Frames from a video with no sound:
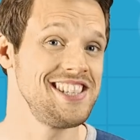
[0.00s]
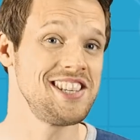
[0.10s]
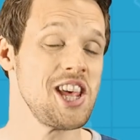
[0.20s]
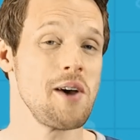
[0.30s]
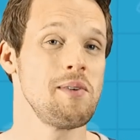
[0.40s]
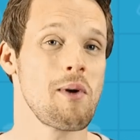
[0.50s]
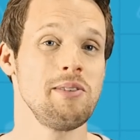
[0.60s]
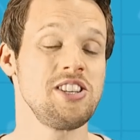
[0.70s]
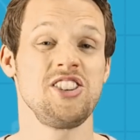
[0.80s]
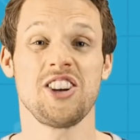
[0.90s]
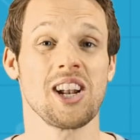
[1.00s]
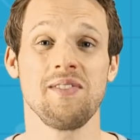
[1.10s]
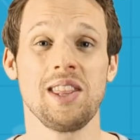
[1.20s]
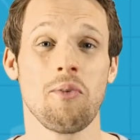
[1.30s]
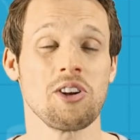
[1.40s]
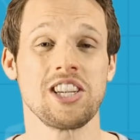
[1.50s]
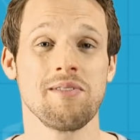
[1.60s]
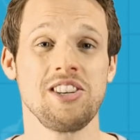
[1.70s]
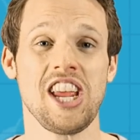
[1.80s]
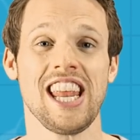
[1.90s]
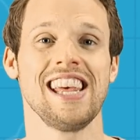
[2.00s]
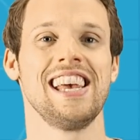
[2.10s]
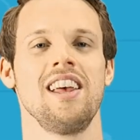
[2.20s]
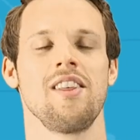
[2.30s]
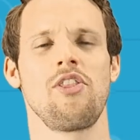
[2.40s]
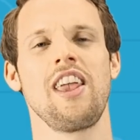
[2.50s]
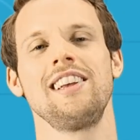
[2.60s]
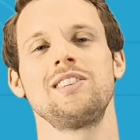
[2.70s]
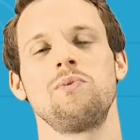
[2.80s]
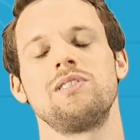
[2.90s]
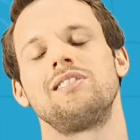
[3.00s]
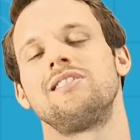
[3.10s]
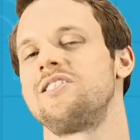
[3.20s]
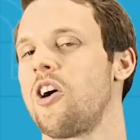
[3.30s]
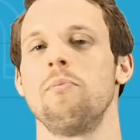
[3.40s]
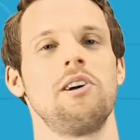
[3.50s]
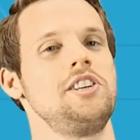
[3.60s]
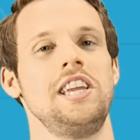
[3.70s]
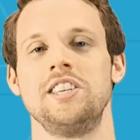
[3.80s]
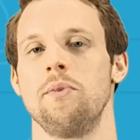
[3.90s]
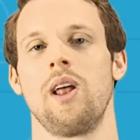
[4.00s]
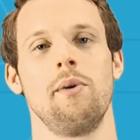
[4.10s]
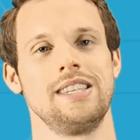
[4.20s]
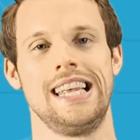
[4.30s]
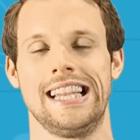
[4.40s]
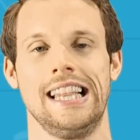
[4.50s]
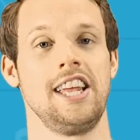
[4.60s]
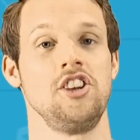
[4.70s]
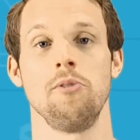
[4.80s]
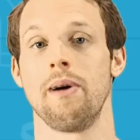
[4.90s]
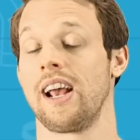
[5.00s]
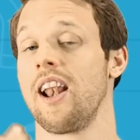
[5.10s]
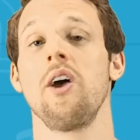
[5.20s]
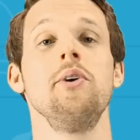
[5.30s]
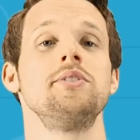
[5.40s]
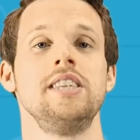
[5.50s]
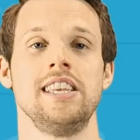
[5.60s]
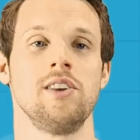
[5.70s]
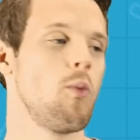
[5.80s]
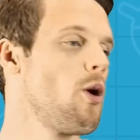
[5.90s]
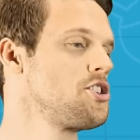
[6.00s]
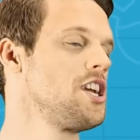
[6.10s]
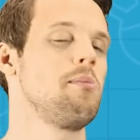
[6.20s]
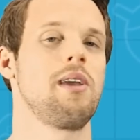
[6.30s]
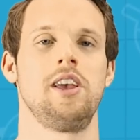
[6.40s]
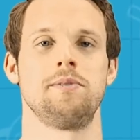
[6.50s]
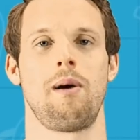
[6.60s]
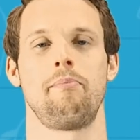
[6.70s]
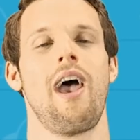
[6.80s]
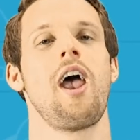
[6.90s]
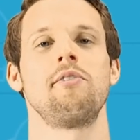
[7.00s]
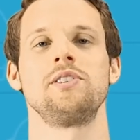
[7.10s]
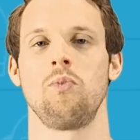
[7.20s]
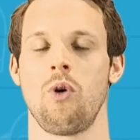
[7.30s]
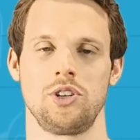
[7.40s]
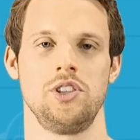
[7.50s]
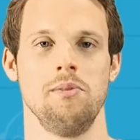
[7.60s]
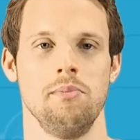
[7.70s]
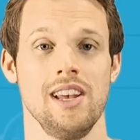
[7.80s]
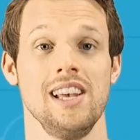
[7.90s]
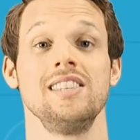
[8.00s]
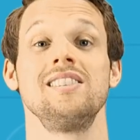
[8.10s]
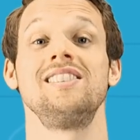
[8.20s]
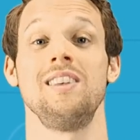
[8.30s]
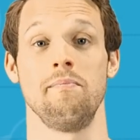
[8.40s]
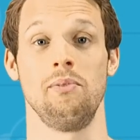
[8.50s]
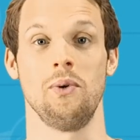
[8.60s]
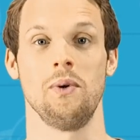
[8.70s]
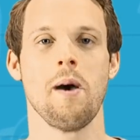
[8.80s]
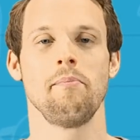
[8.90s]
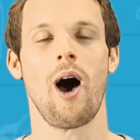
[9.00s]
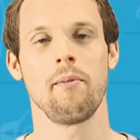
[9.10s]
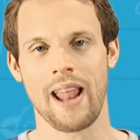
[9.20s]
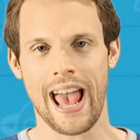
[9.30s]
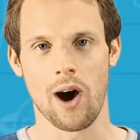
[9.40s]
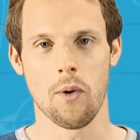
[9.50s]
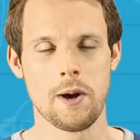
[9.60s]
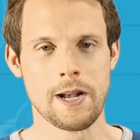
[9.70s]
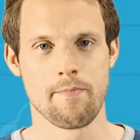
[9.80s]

to determine when we should chuck them in the washing machine? Things were so much easier when I was little. I knew my clothes needed washing because my parents washed them. Simple. But I'm now,